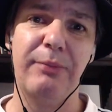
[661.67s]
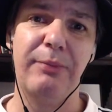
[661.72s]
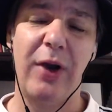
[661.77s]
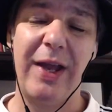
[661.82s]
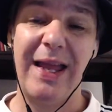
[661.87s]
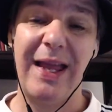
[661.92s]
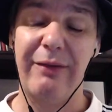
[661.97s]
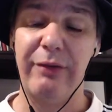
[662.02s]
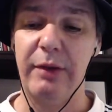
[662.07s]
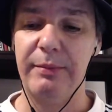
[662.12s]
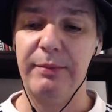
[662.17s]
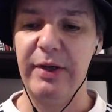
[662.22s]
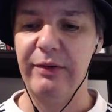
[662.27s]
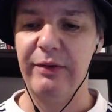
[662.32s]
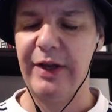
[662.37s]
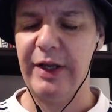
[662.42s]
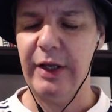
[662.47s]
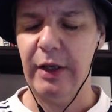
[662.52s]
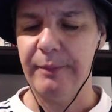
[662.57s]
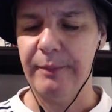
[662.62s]
might have a bit
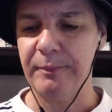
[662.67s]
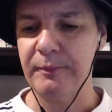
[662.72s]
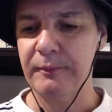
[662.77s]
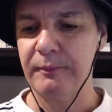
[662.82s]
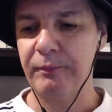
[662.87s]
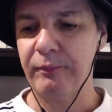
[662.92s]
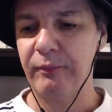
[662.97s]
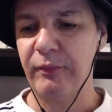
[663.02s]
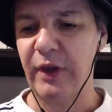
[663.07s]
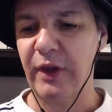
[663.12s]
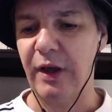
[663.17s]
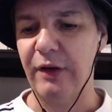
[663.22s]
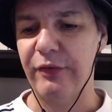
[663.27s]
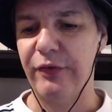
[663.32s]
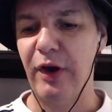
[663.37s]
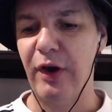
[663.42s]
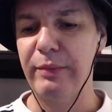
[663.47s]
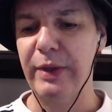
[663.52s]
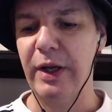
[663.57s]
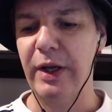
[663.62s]
of a
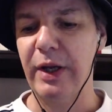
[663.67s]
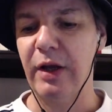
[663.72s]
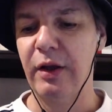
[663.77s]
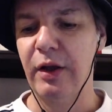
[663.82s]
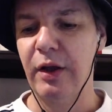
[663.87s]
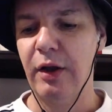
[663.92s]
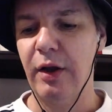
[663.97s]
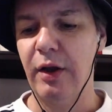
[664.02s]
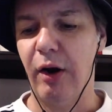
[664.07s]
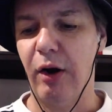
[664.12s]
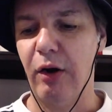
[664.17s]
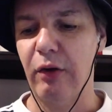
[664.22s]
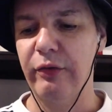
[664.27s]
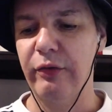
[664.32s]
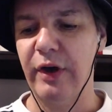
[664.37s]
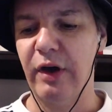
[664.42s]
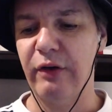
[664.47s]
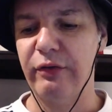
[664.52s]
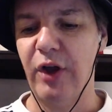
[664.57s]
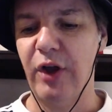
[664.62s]
phobia
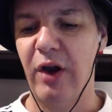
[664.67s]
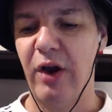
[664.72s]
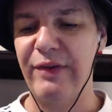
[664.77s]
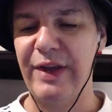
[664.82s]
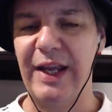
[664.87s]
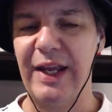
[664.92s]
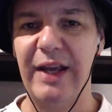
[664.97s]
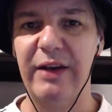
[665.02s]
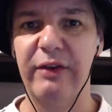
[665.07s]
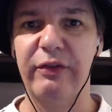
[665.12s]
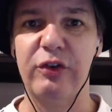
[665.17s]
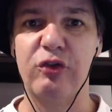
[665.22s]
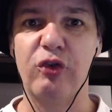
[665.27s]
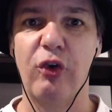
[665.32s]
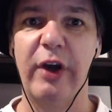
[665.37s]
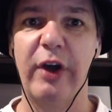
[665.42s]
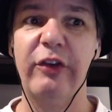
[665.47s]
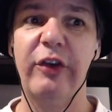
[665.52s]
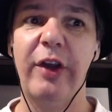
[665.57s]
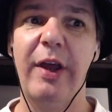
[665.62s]
of diving in for
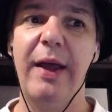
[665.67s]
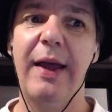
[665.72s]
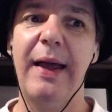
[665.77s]
tries,